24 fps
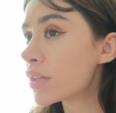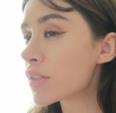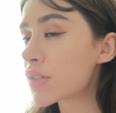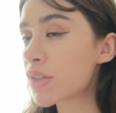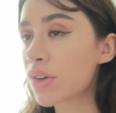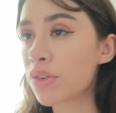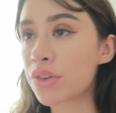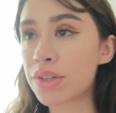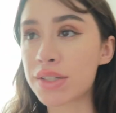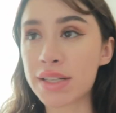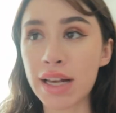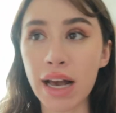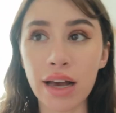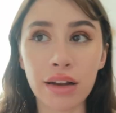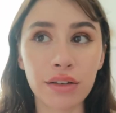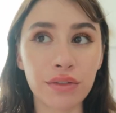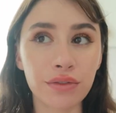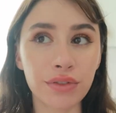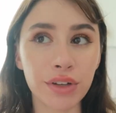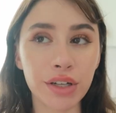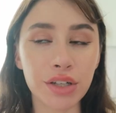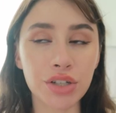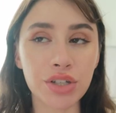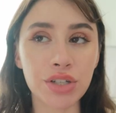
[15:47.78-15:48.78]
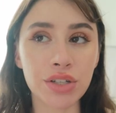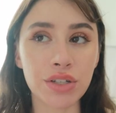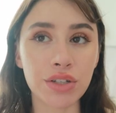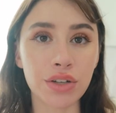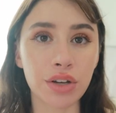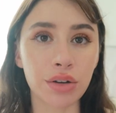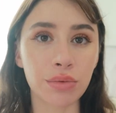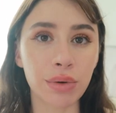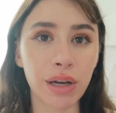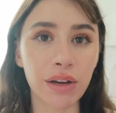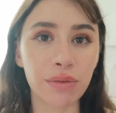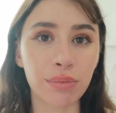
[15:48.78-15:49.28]
So a satin finish is a
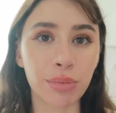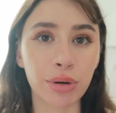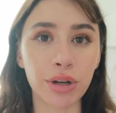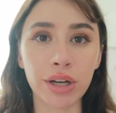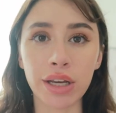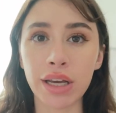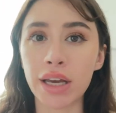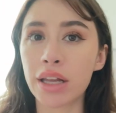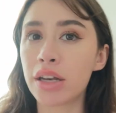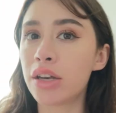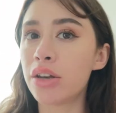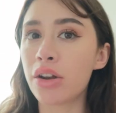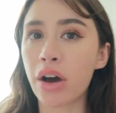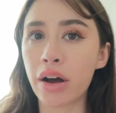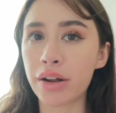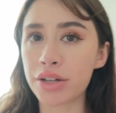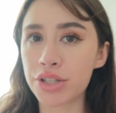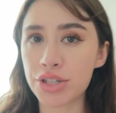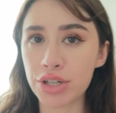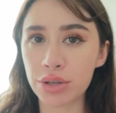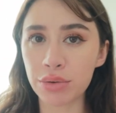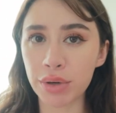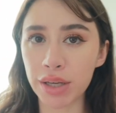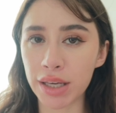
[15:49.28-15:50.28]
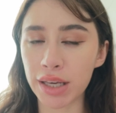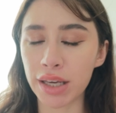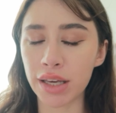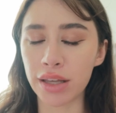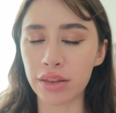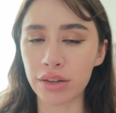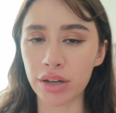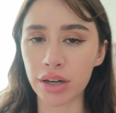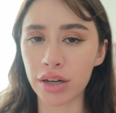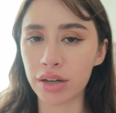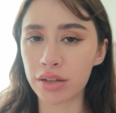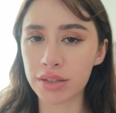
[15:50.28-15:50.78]
good way of putting it. Not dewy
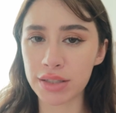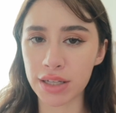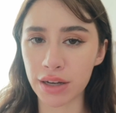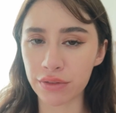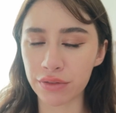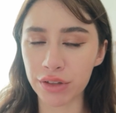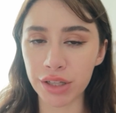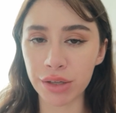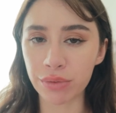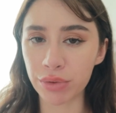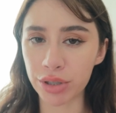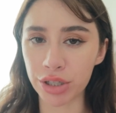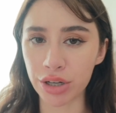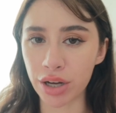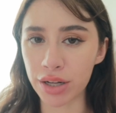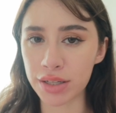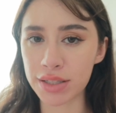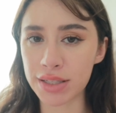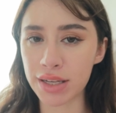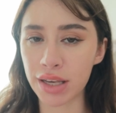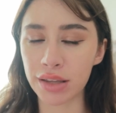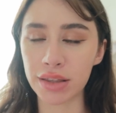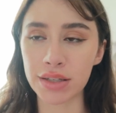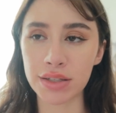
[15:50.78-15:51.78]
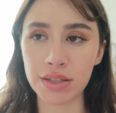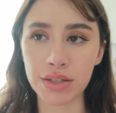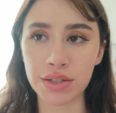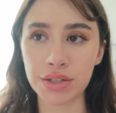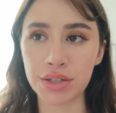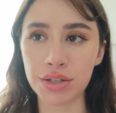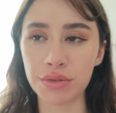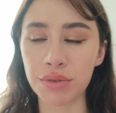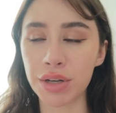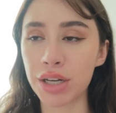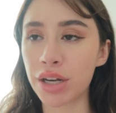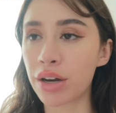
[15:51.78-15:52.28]
either. Definitely would not say this is
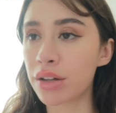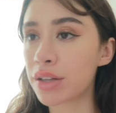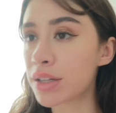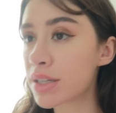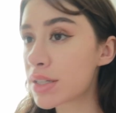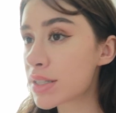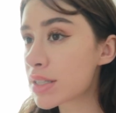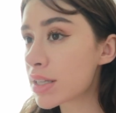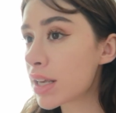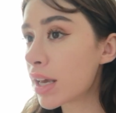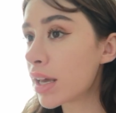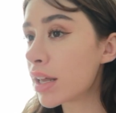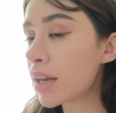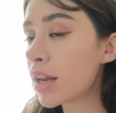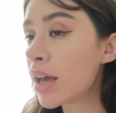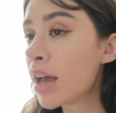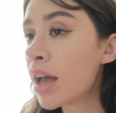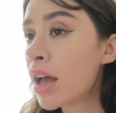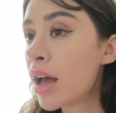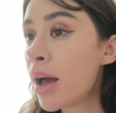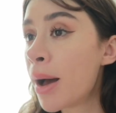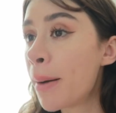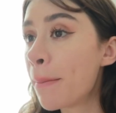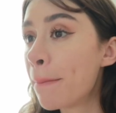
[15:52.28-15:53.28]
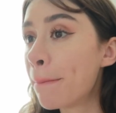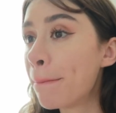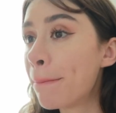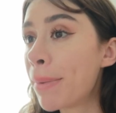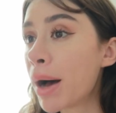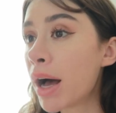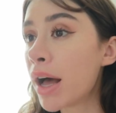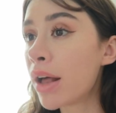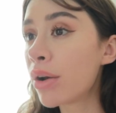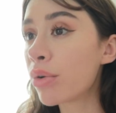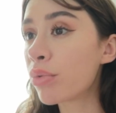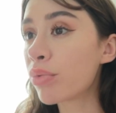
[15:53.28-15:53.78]
dewy on this skin.
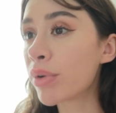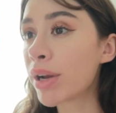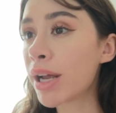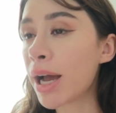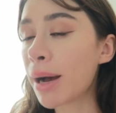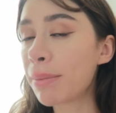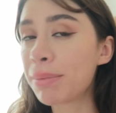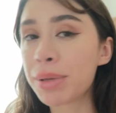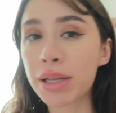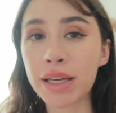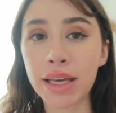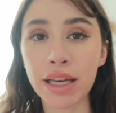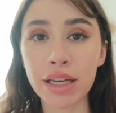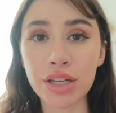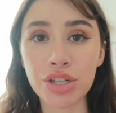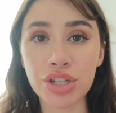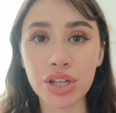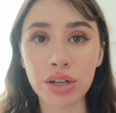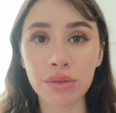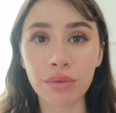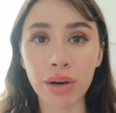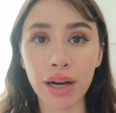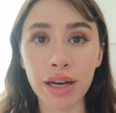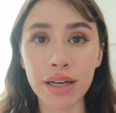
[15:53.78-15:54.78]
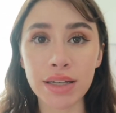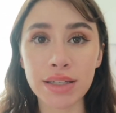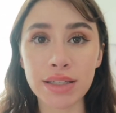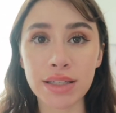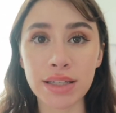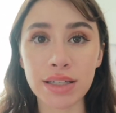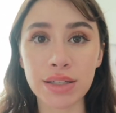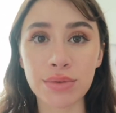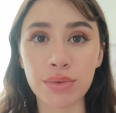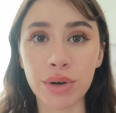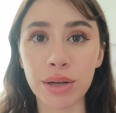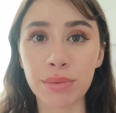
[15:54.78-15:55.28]
But reapplication wise,
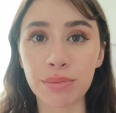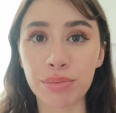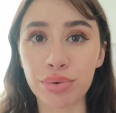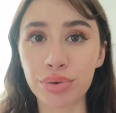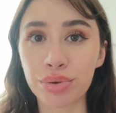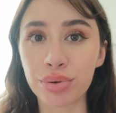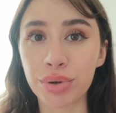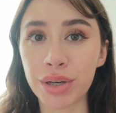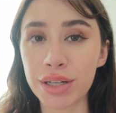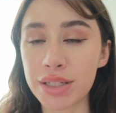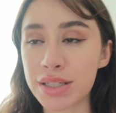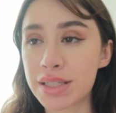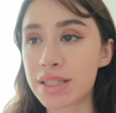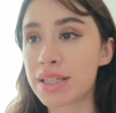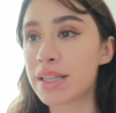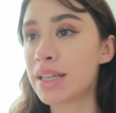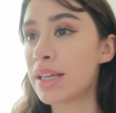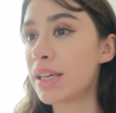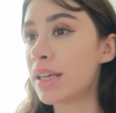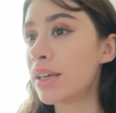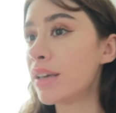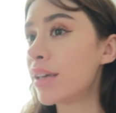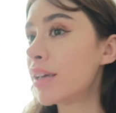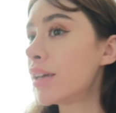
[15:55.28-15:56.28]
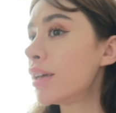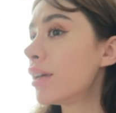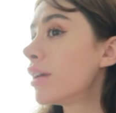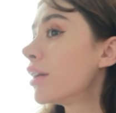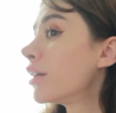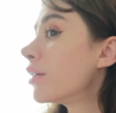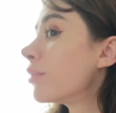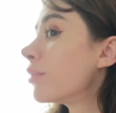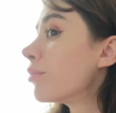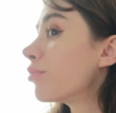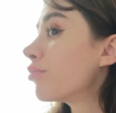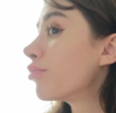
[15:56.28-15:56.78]
this went
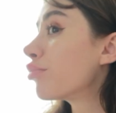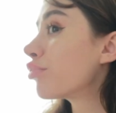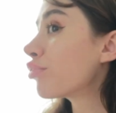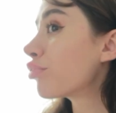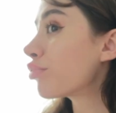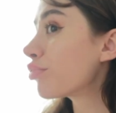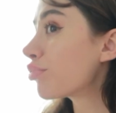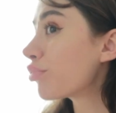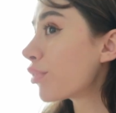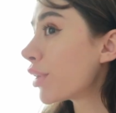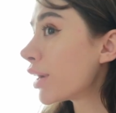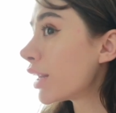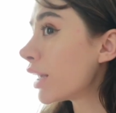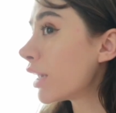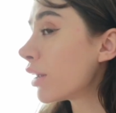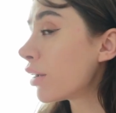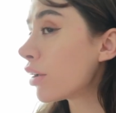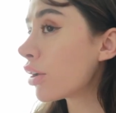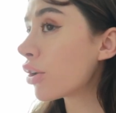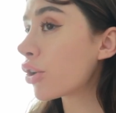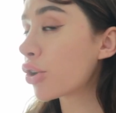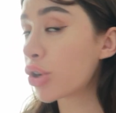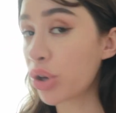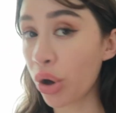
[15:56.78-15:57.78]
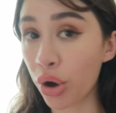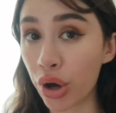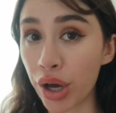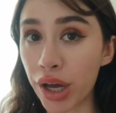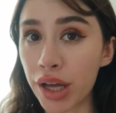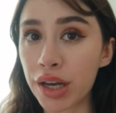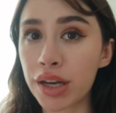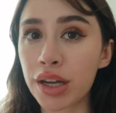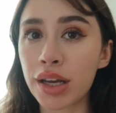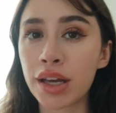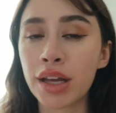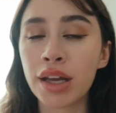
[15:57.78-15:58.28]
pretty
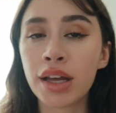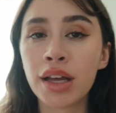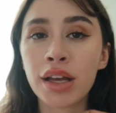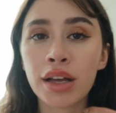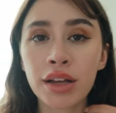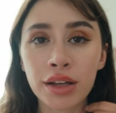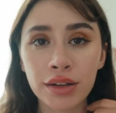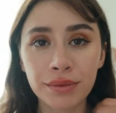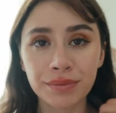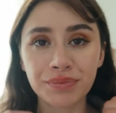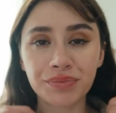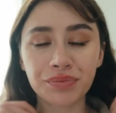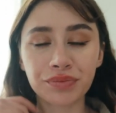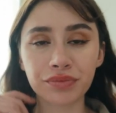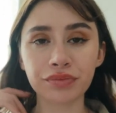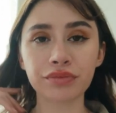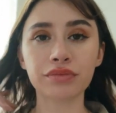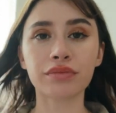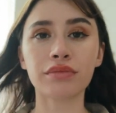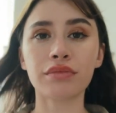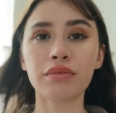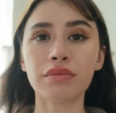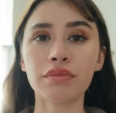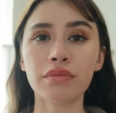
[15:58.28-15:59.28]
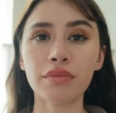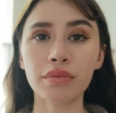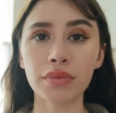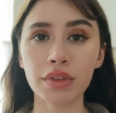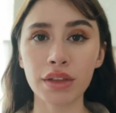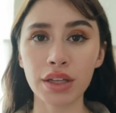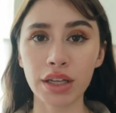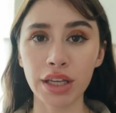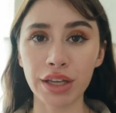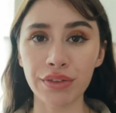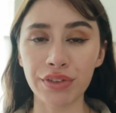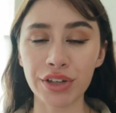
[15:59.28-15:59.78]
good.
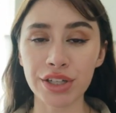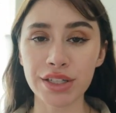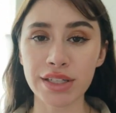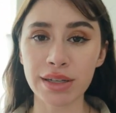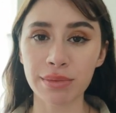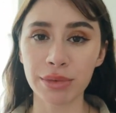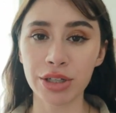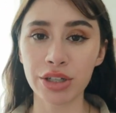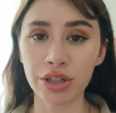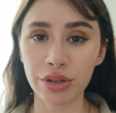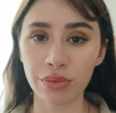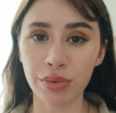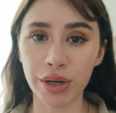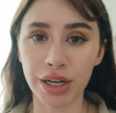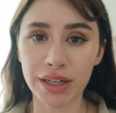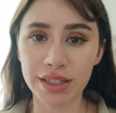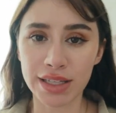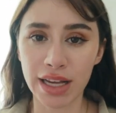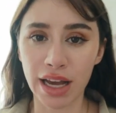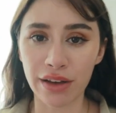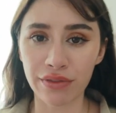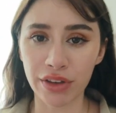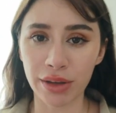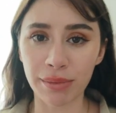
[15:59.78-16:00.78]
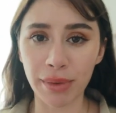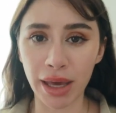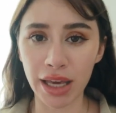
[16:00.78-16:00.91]
If you're someone who wears heavy